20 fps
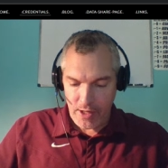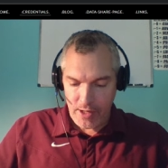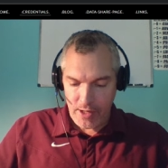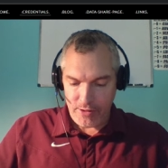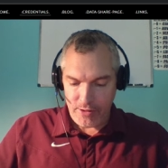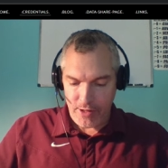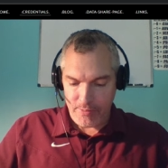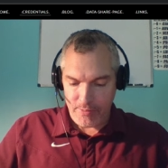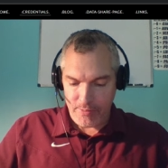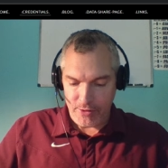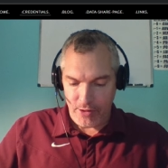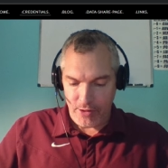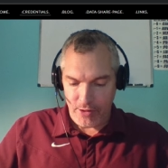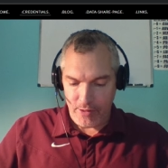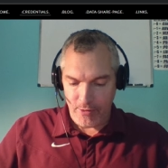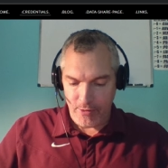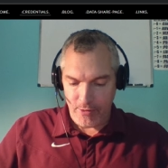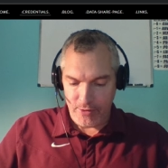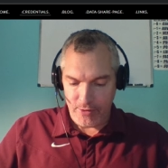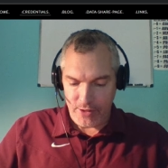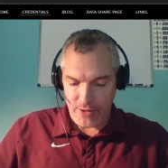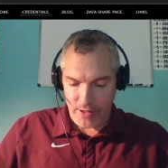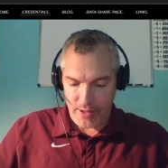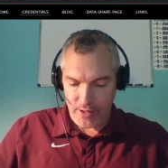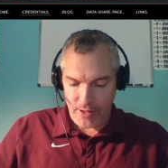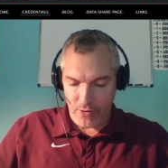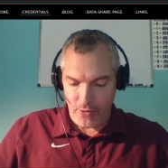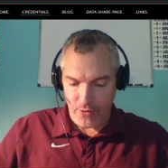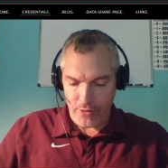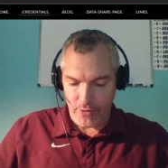top starboard side
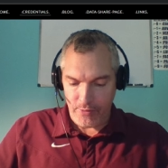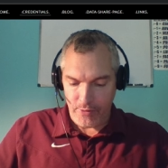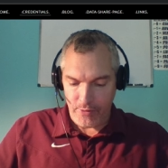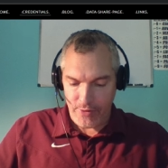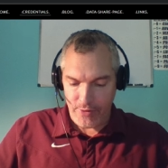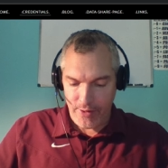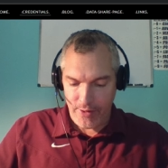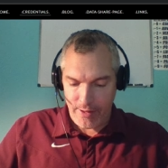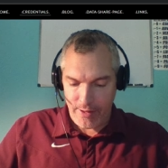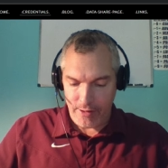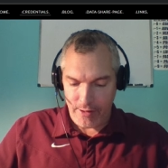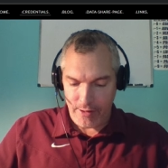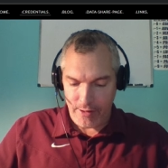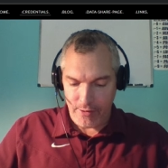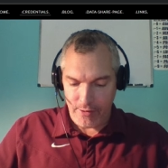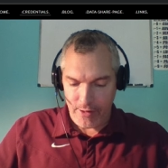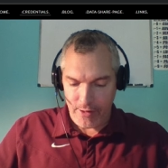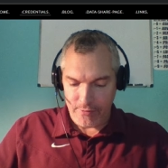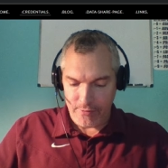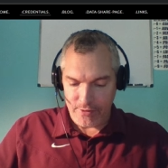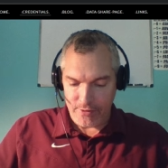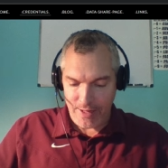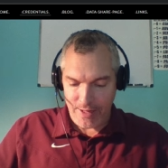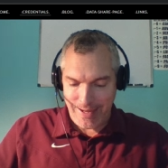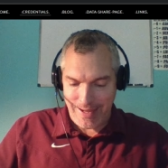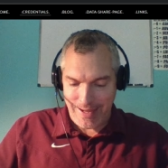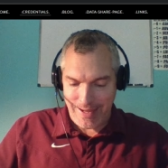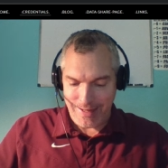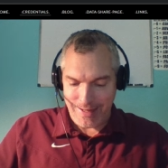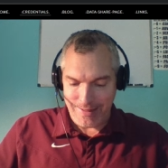corner with the autographs,
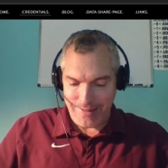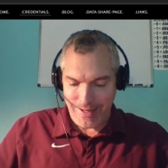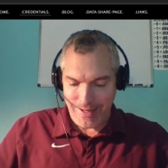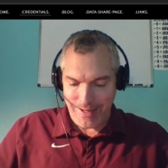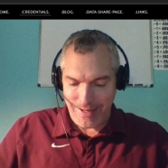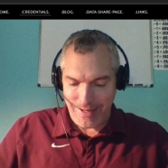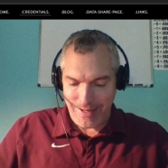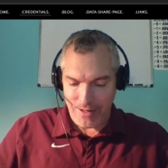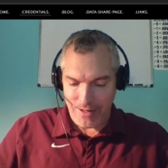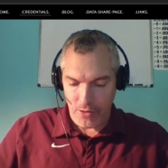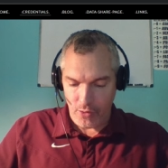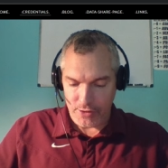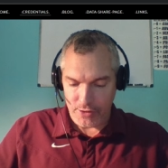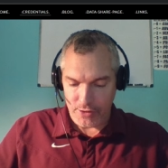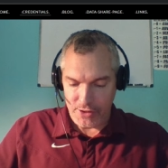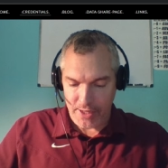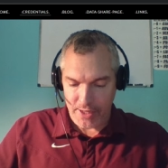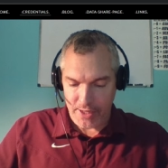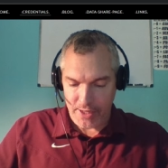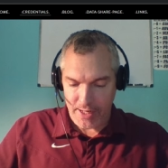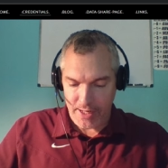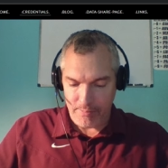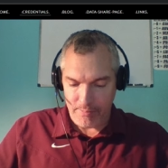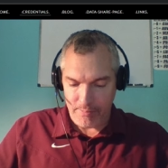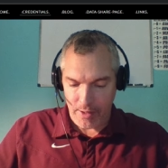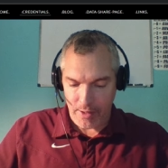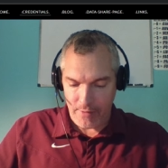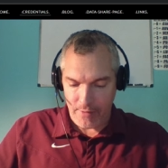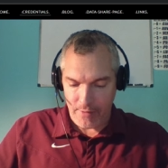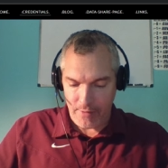and an or stamp
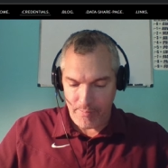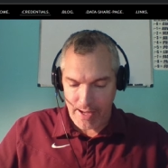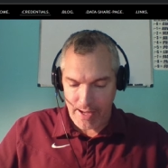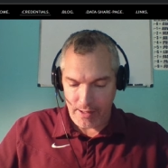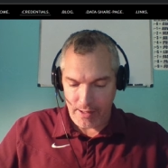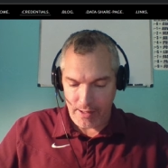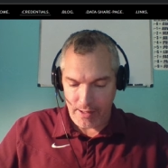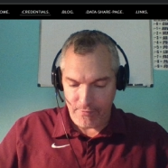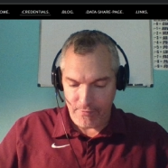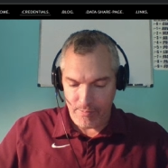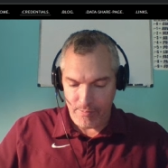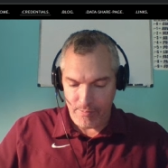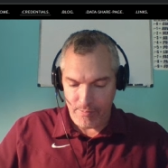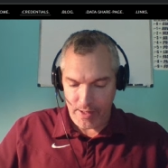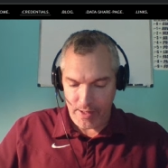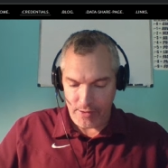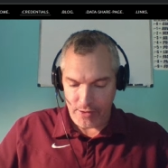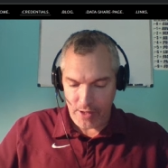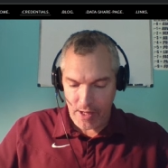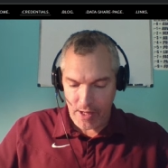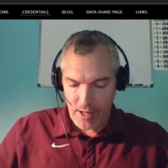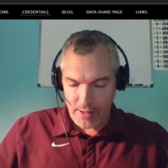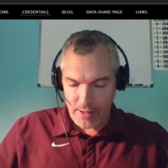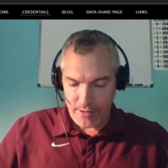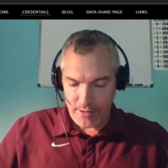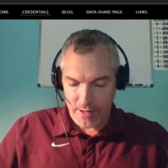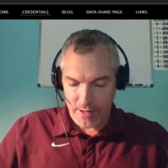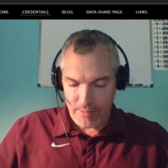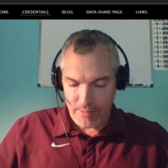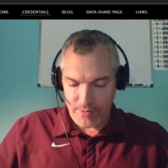of the back cover page,
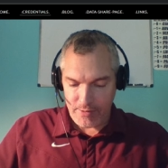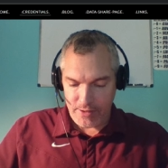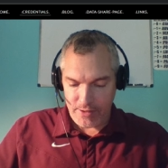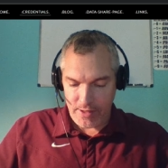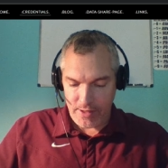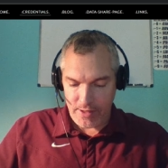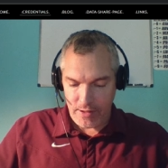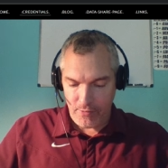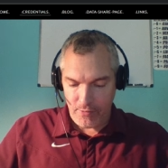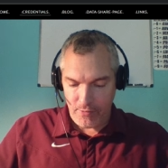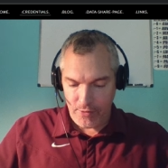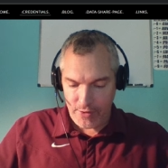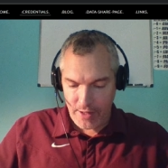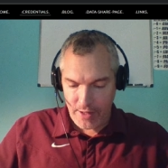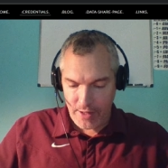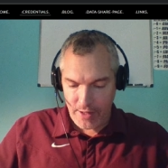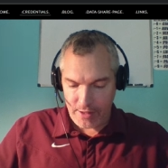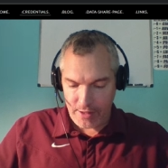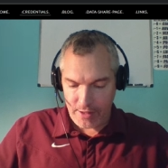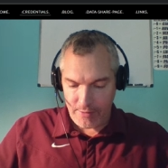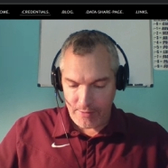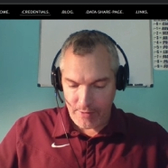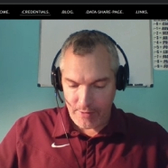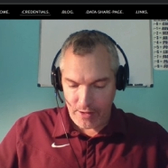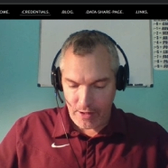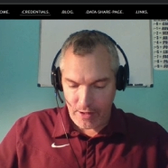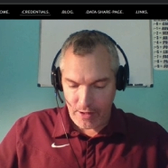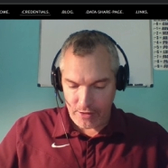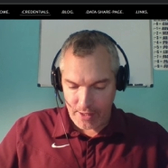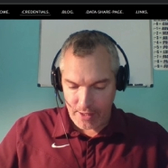top center with the document
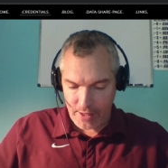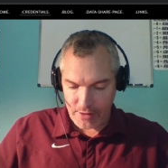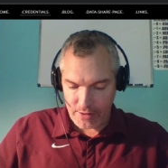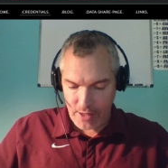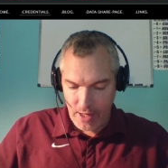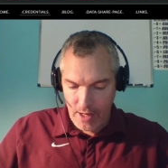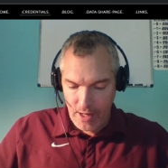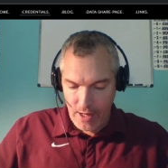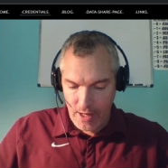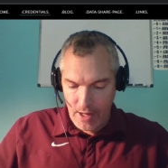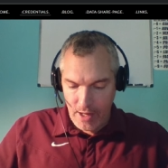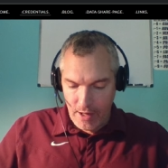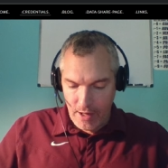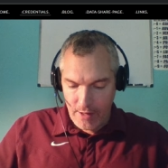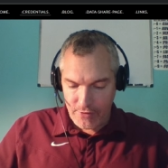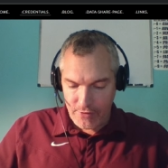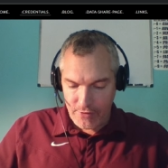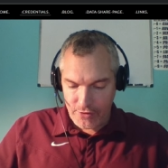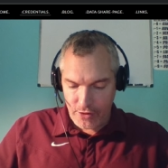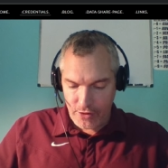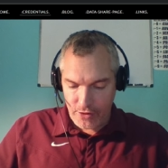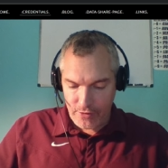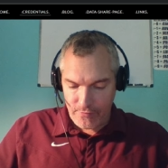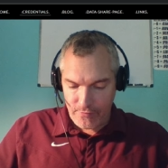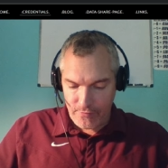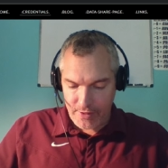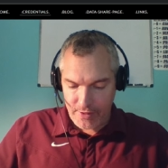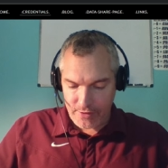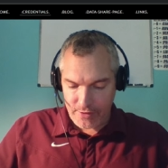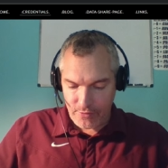contracts of the chartered
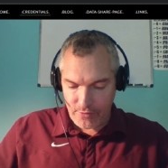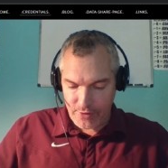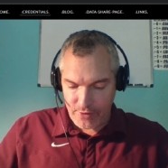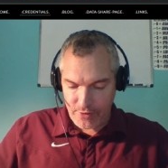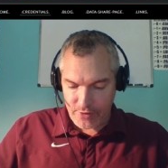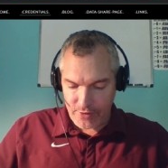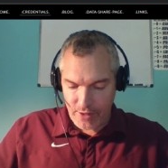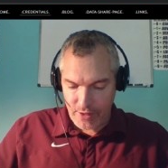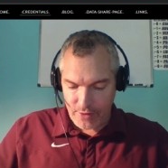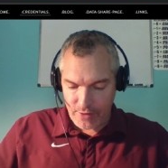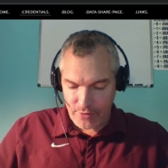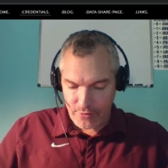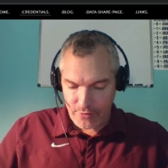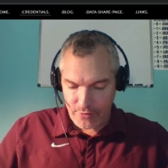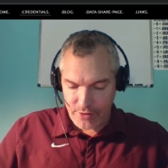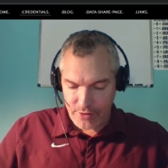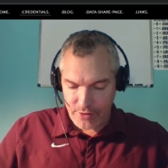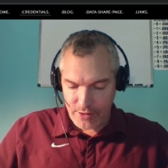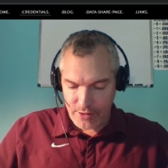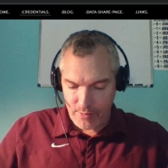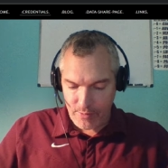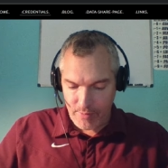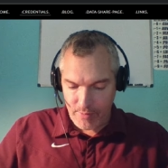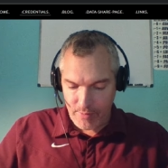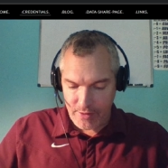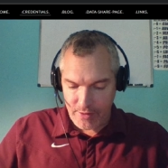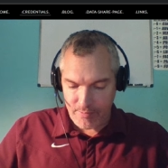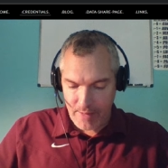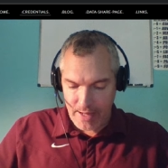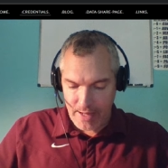vessel with this authorization by
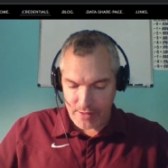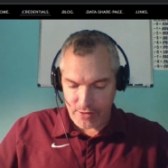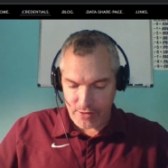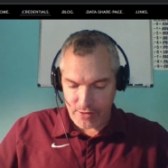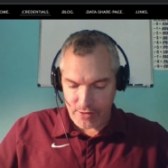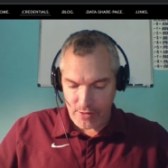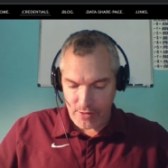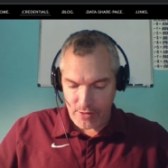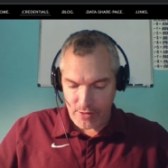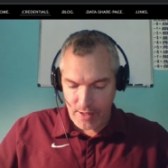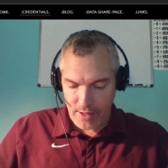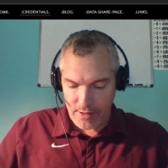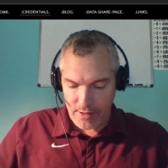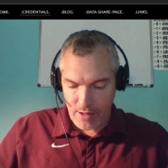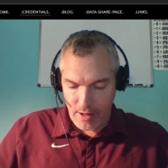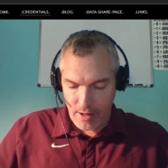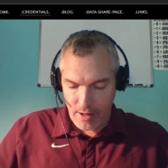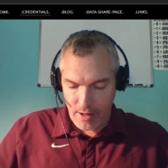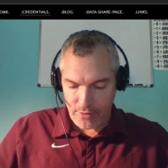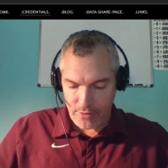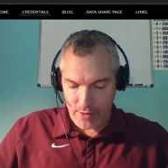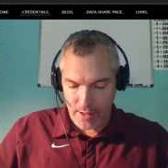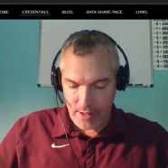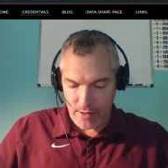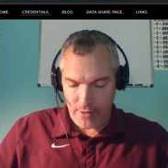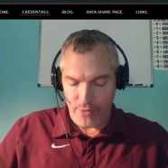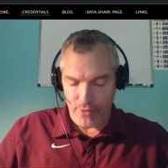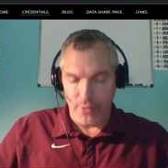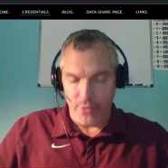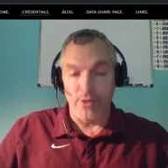this master and author
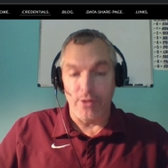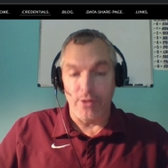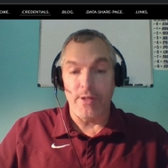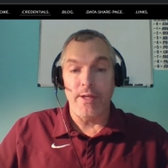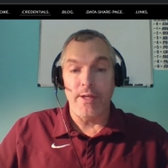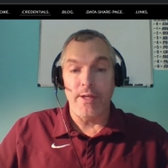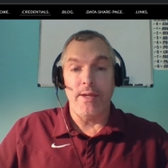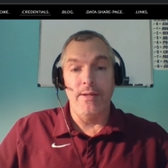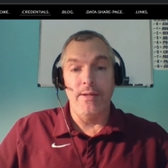and authority and